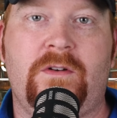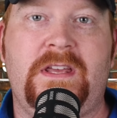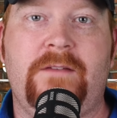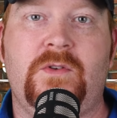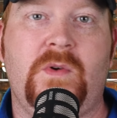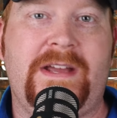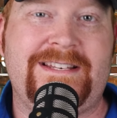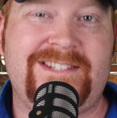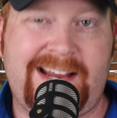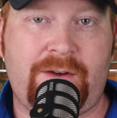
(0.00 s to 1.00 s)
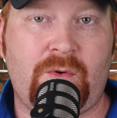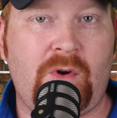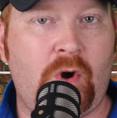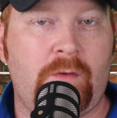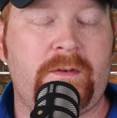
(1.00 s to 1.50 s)
give you a general
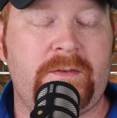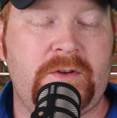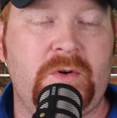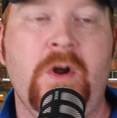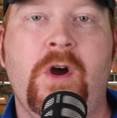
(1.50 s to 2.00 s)
overview